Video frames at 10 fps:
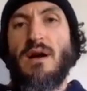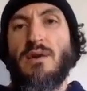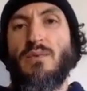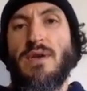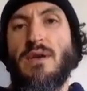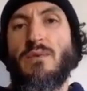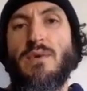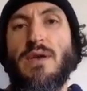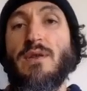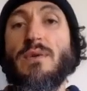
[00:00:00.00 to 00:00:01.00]

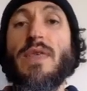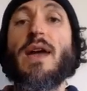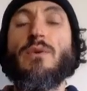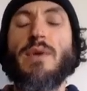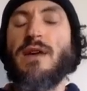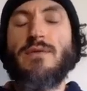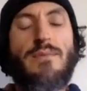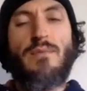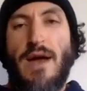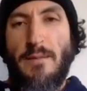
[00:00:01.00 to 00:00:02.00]
we could do it then or
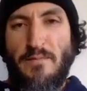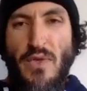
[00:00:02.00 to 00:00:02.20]
whatever, right?